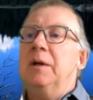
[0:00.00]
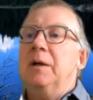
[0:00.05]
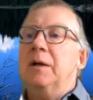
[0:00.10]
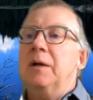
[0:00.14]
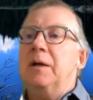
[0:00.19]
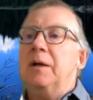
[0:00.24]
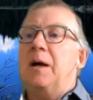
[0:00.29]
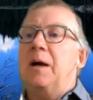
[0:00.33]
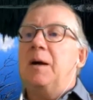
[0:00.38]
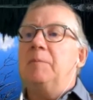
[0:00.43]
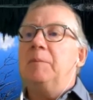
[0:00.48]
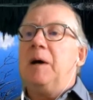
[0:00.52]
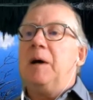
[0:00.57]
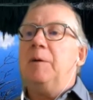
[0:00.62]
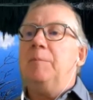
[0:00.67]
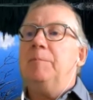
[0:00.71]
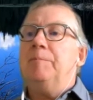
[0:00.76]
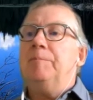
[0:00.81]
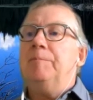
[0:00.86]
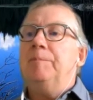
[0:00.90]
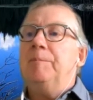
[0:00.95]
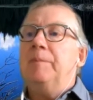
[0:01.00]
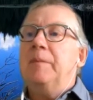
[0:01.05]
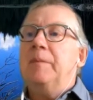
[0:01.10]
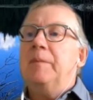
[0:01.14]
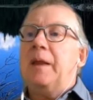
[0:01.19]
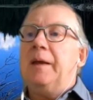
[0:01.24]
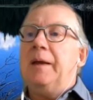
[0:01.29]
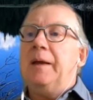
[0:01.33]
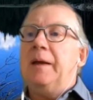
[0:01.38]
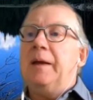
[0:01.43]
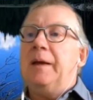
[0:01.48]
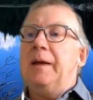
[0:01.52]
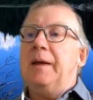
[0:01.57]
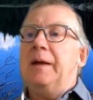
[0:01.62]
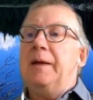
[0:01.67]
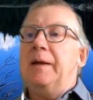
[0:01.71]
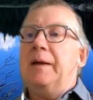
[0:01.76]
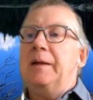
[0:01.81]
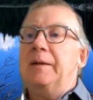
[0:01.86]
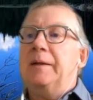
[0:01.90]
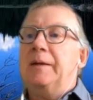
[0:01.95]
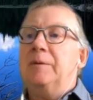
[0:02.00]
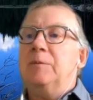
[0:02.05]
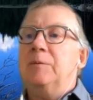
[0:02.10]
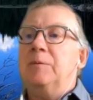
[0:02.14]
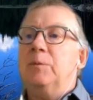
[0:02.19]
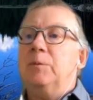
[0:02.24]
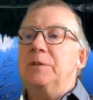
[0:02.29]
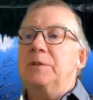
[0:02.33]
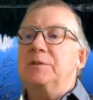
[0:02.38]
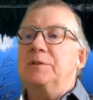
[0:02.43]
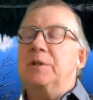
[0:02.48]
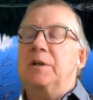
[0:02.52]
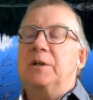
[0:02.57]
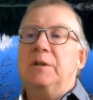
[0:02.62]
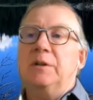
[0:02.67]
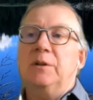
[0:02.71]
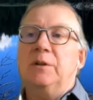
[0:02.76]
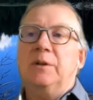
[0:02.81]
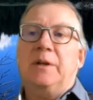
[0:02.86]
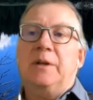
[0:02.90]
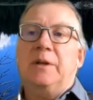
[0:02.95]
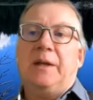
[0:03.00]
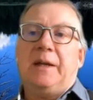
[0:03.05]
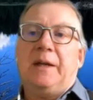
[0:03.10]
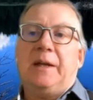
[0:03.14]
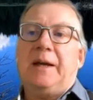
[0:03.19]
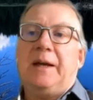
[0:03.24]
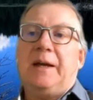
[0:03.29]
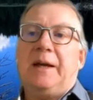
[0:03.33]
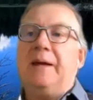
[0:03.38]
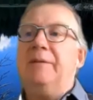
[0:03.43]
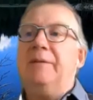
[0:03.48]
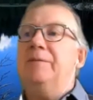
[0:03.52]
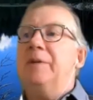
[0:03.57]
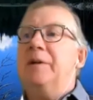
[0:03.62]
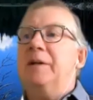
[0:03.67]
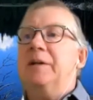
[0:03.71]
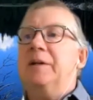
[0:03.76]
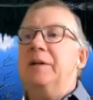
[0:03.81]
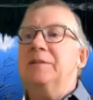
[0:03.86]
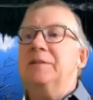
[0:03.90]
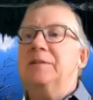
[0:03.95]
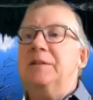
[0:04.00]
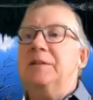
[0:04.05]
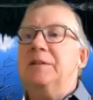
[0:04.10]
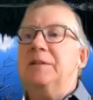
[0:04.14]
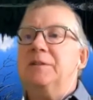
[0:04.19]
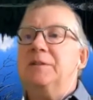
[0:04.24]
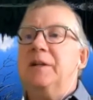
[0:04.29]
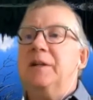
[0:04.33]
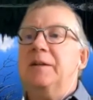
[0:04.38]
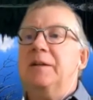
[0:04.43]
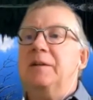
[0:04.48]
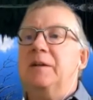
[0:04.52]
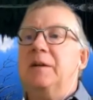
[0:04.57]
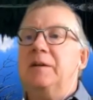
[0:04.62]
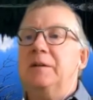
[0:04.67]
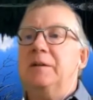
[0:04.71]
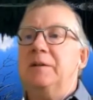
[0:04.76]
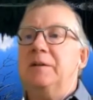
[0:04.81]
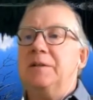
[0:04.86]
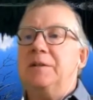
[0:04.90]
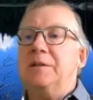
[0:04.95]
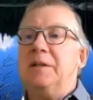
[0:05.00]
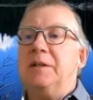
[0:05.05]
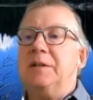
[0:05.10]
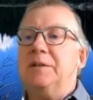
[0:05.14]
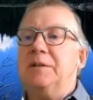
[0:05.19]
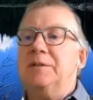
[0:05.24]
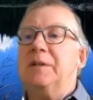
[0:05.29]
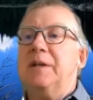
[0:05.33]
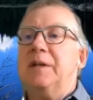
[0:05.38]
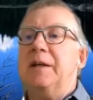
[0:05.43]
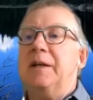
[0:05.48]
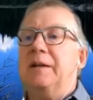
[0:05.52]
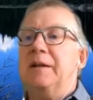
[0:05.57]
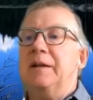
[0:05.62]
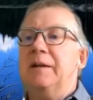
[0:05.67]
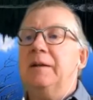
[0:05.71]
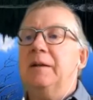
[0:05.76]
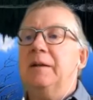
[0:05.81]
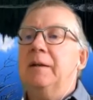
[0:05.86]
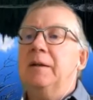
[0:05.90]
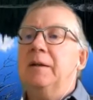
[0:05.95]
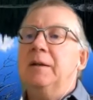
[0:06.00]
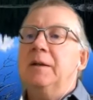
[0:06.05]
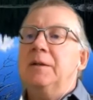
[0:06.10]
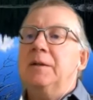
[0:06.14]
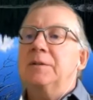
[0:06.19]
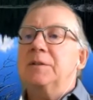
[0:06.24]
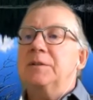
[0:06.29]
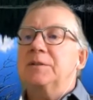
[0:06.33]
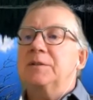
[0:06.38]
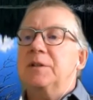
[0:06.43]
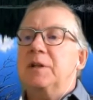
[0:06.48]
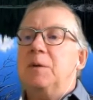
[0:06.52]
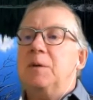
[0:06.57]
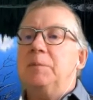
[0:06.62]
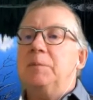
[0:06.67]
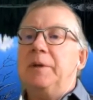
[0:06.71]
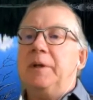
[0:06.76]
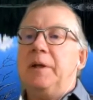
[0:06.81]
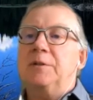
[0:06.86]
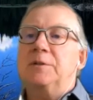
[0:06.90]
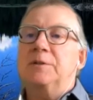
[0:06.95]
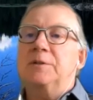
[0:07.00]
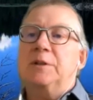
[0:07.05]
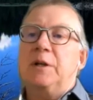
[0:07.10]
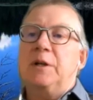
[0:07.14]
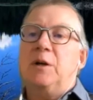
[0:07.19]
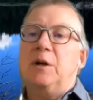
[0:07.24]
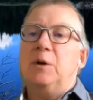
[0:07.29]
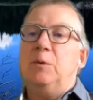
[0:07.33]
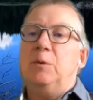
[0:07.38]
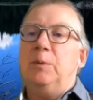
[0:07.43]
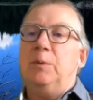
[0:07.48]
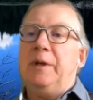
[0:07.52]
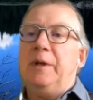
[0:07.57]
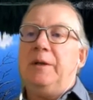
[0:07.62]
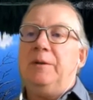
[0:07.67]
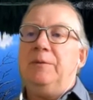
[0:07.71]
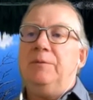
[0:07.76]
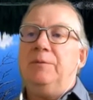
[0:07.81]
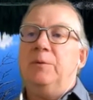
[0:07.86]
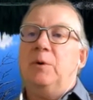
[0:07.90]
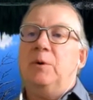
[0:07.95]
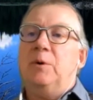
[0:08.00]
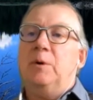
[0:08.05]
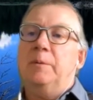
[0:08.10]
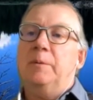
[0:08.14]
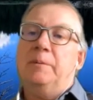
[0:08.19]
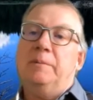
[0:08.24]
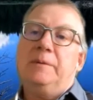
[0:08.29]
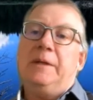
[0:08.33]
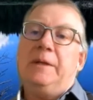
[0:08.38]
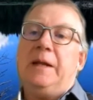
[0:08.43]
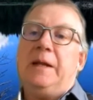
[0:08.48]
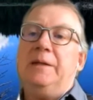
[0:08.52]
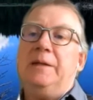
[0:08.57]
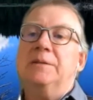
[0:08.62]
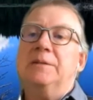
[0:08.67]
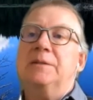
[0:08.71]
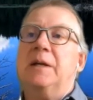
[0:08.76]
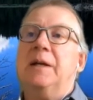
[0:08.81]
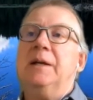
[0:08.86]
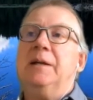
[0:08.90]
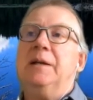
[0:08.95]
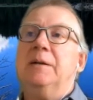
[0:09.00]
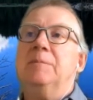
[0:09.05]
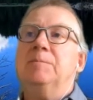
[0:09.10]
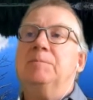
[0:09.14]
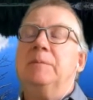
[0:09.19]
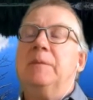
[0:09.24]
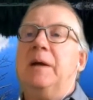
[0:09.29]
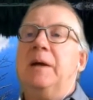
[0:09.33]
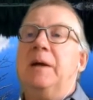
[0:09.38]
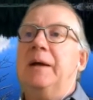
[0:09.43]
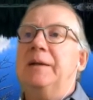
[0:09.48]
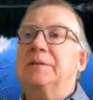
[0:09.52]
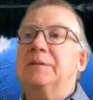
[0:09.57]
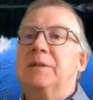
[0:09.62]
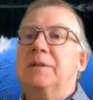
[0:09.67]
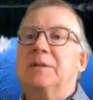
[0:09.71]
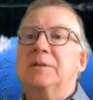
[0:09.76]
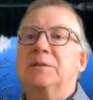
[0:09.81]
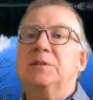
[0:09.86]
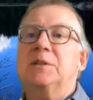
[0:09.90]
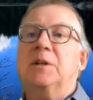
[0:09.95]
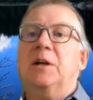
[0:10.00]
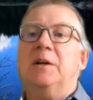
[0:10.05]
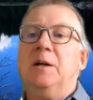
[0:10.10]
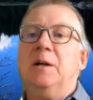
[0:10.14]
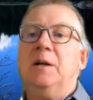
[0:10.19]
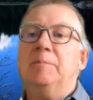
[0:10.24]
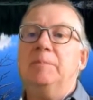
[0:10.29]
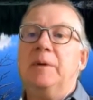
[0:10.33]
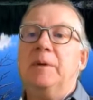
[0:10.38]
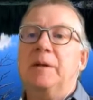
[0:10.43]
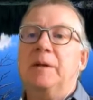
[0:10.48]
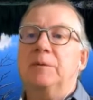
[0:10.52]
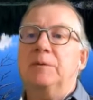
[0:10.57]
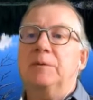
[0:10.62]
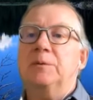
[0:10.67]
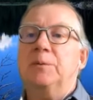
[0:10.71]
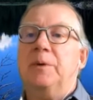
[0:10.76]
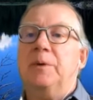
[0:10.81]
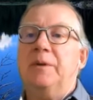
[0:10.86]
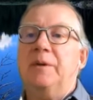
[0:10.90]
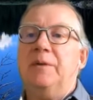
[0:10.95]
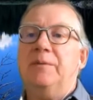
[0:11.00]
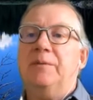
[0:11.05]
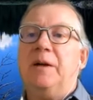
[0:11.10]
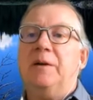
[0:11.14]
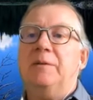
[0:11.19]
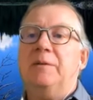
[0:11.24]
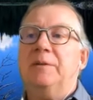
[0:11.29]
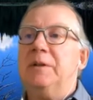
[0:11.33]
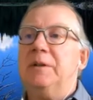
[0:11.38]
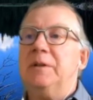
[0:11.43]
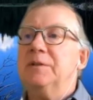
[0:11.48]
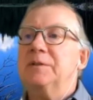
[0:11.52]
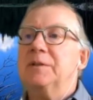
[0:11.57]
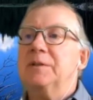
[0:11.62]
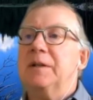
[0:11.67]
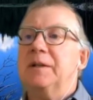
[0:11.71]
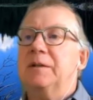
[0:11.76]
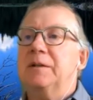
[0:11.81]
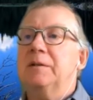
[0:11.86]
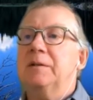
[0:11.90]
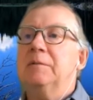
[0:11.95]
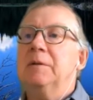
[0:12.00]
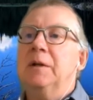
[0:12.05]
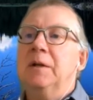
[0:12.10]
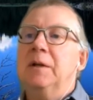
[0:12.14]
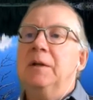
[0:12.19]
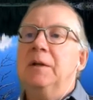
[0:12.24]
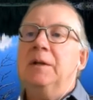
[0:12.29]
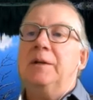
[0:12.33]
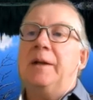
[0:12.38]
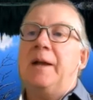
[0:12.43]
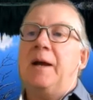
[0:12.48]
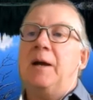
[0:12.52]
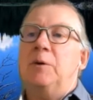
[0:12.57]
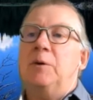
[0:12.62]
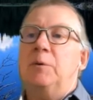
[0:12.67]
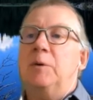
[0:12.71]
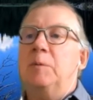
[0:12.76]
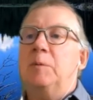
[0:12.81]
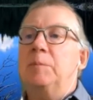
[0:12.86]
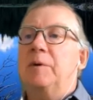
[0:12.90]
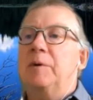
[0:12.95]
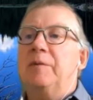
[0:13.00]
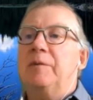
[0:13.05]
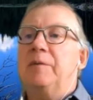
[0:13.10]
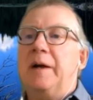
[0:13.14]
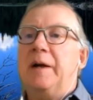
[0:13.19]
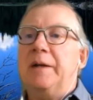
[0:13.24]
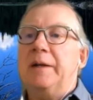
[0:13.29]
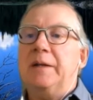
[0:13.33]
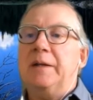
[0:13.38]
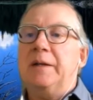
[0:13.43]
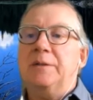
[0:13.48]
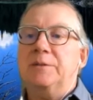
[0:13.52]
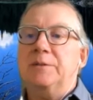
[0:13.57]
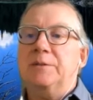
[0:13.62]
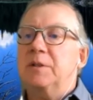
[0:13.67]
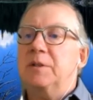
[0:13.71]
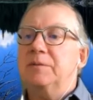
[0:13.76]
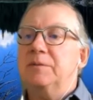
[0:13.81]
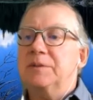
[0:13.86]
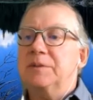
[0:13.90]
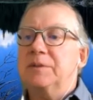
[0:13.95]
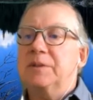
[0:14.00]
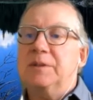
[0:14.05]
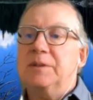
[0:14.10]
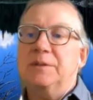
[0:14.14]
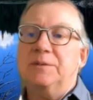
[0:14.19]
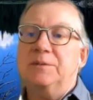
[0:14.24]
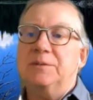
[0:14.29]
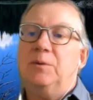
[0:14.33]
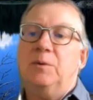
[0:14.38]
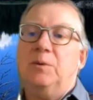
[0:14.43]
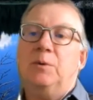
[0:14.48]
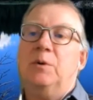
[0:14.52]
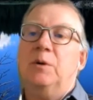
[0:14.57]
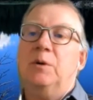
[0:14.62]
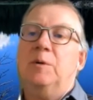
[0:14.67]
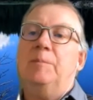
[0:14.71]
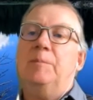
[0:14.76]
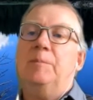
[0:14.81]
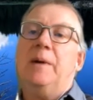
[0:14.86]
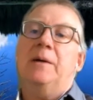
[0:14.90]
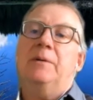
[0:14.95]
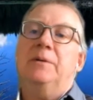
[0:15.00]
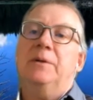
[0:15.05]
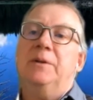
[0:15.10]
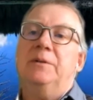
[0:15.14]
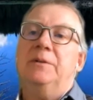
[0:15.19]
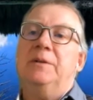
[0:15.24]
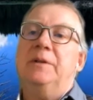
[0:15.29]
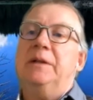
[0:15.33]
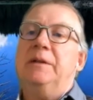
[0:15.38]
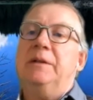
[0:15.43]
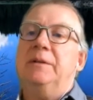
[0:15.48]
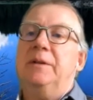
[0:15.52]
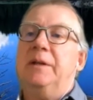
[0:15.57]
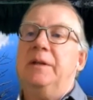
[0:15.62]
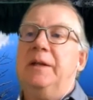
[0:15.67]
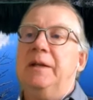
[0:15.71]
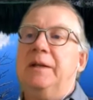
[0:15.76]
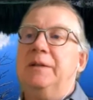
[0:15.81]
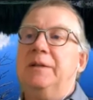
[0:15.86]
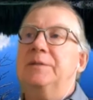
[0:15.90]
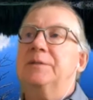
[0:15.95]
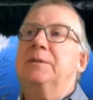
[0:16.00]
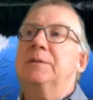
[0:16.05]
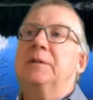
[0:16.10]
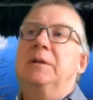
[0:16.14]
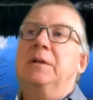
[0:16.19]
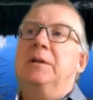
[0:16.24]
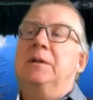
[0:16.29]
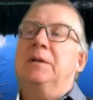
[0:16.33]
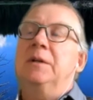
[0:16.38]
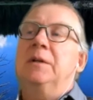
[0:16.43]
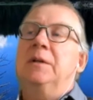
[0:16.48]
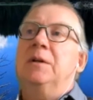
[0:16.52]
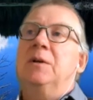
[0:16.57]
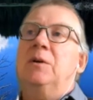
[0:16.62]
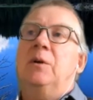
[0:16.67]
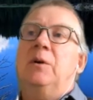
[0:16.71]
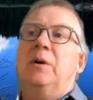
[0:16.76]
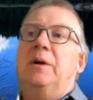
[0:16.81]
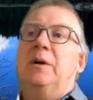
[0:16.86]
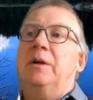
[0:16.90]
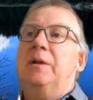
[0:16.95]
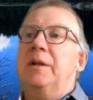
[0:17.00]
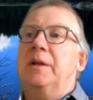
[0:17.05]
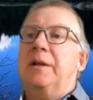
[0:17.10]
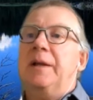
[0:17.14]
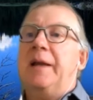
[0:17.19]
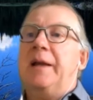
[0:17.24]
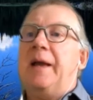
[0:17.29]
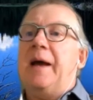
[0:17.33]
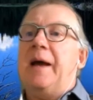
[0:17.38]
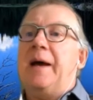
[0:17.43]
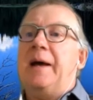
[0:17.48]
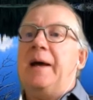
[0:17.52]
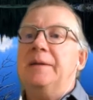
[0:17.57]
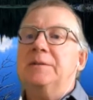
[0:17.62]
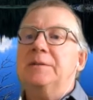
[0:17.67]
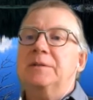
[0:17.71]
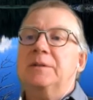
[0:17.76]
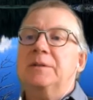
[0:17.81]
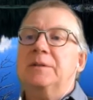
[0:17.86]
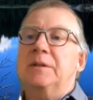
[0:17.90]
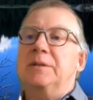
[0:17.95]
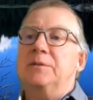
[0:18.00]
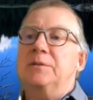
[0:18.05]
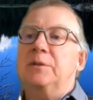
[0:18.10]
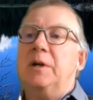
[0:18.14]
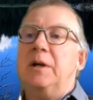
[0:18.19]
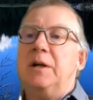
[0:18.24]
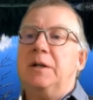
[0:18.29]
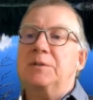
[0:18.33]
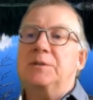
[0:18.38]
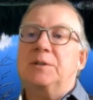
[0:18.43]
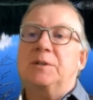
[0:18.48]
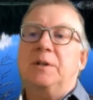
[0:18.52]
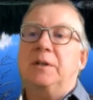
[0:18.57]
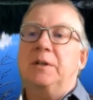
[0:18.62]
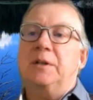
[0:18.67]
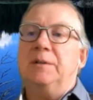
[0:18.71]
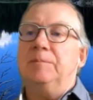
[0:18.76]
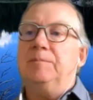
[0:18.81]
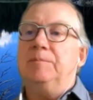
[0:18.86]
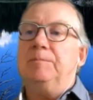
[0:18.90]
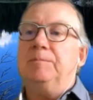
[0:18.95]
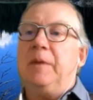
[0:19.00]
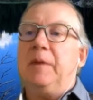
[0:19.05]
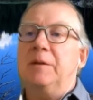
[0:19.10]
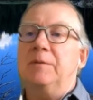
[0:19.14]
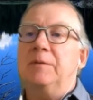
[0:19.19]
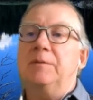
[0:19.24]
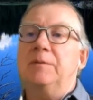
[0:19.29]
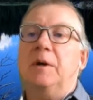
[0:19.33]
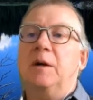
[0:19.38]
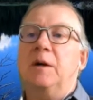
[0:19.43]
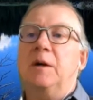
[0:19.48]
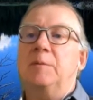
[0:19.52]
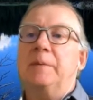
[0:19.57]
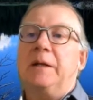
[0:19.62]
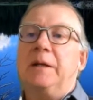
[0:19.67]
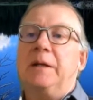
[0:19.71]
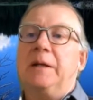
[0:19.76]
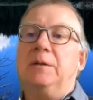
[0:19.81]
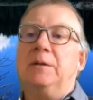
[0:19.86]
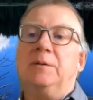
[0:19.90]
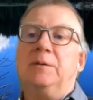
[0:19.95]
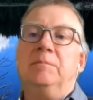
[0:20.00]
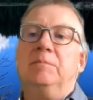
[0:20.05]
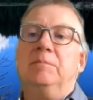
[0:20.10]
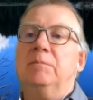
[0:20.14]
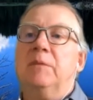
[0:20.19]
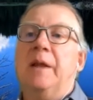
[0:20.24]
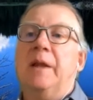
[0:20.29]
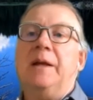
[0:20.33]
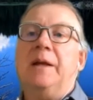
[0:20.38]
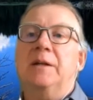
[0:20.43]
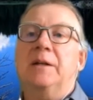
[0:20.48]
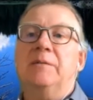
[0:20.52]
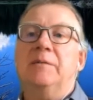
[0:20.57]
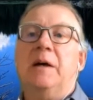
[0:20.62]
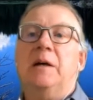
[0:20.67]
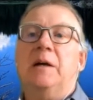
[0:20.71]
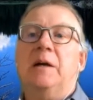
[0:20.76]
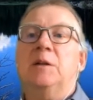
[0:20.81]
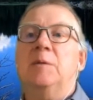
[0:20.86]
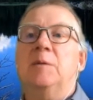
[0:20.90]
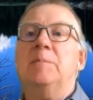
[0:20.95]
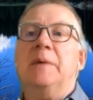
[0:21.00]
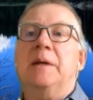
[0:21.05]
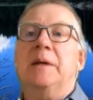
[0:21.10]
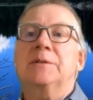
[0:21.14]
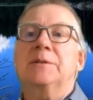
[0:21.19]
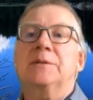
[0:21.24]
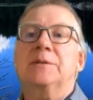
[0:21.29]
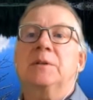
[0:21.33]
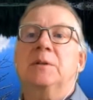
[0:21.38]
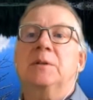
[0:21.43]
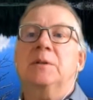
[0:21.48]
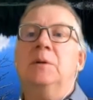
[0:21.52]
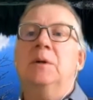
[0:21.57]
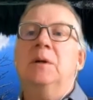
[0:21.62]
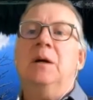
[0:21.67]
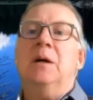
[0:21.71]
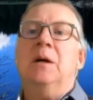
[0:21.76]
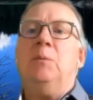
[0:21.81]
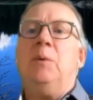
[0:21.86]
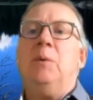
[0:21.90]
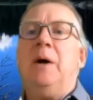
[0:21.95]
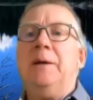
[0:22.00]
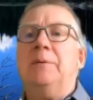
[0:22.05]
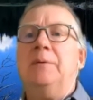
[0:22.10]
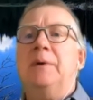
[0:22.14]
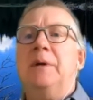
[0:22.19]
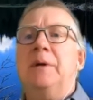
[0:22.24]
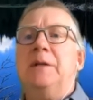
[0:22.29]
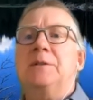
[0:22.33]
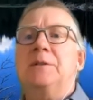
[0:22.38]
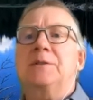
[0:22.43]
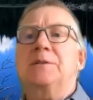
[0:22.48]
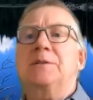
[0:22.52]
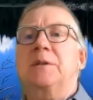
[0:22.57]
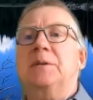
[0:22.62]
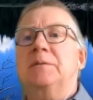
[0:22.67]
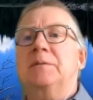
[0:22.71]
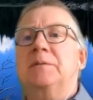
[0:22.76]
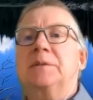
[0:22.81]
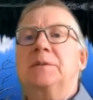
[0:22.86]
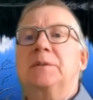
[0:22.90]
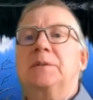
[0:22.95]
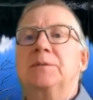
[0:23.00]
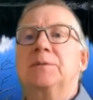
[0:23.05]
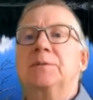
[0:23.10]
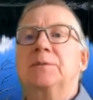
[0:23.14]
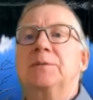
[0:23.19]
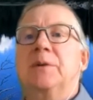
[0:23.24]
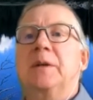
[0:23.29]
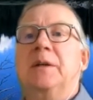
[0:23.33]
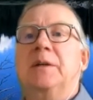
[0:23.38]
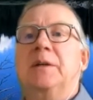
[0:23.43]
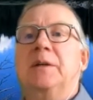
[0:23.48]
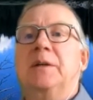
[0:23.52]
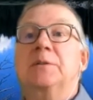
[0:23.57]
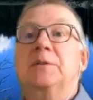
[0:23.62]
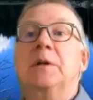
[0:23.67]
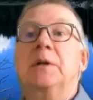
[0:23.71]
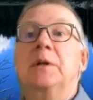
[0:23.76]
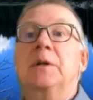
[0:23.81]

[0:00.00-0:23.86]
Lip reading: come up, and we started looking at various sensor technologies. And just a couple of years ago, we formed DataSight as a startup and was one of the founders. And now we're providing services for power utilities, oil and gas, construction, environmental, land development, so a wide range of services for the industry.